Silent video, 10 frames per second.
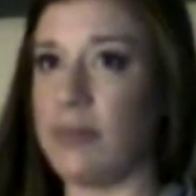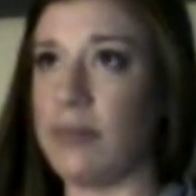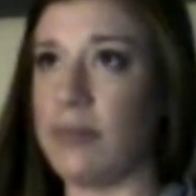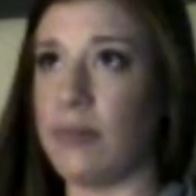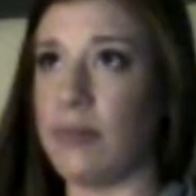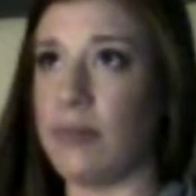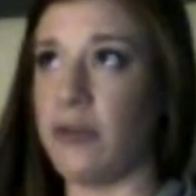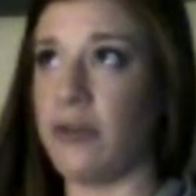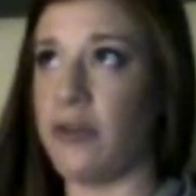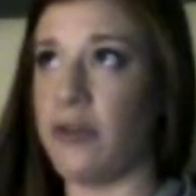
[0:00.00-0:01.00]
let go
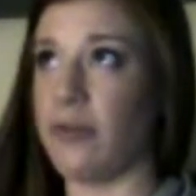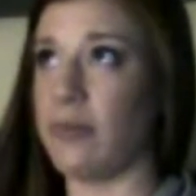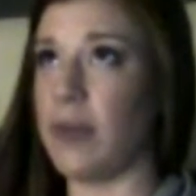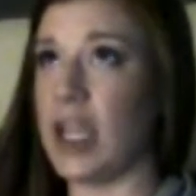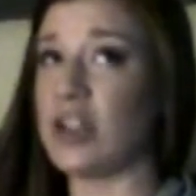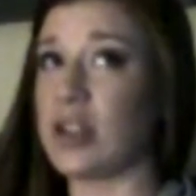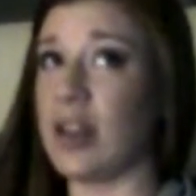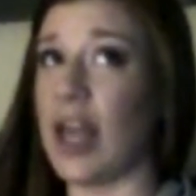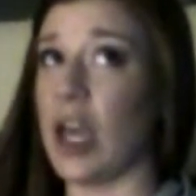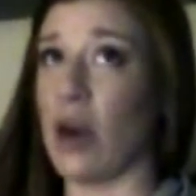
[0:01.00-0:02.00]
like 2 or 3
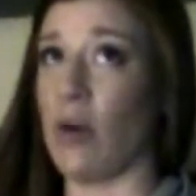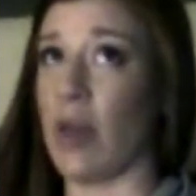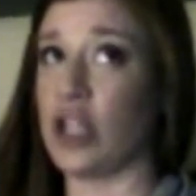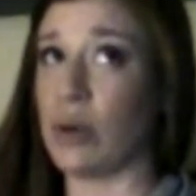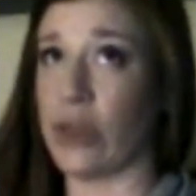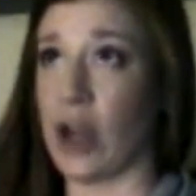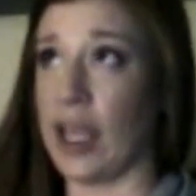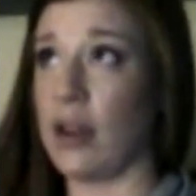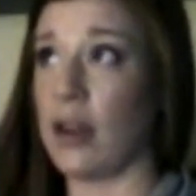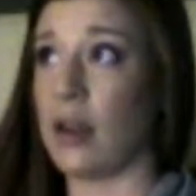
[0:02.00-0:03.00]

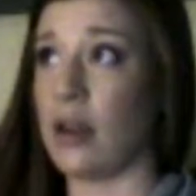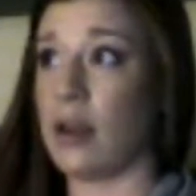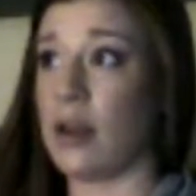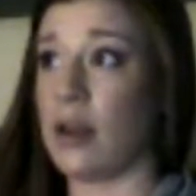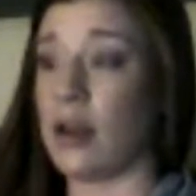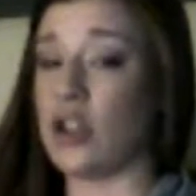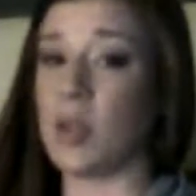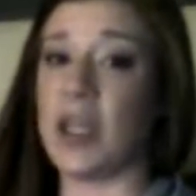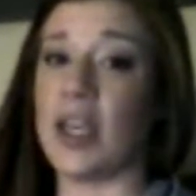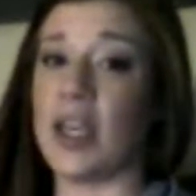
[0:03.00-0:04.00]
just because they
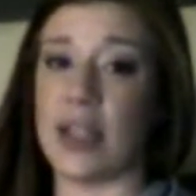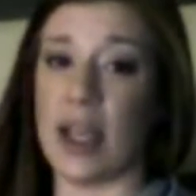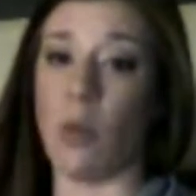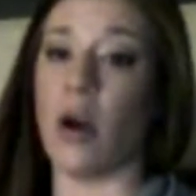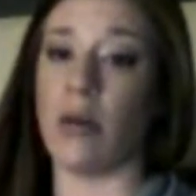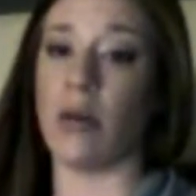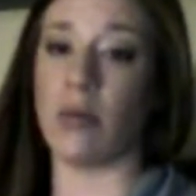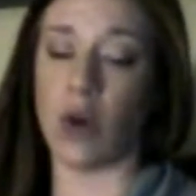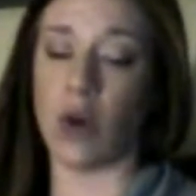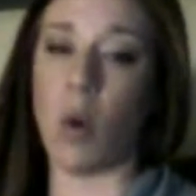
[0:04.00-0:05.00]
weren't quality
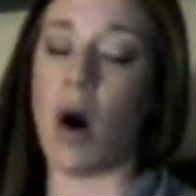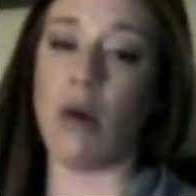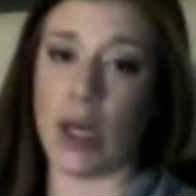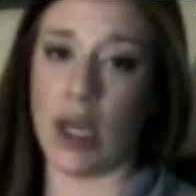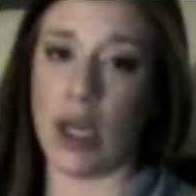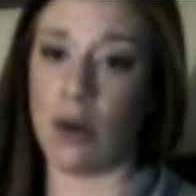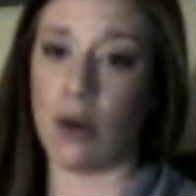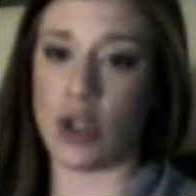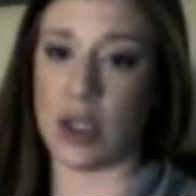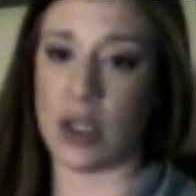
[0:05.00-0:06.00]
coaches. He's
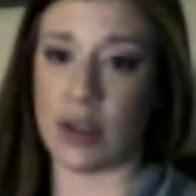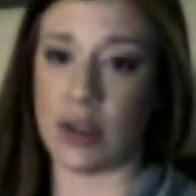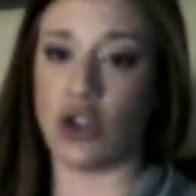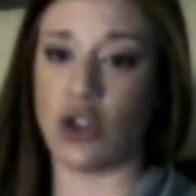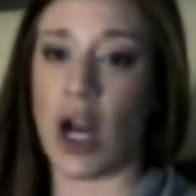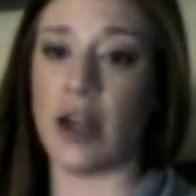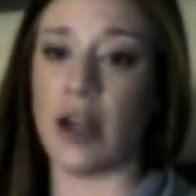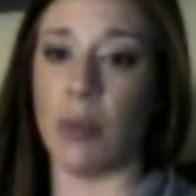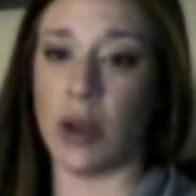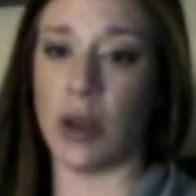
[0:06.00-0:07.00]
trying to build this
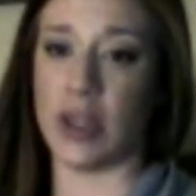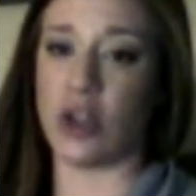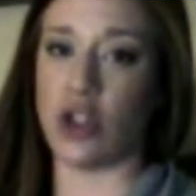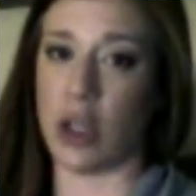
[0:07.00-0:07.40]
gym up.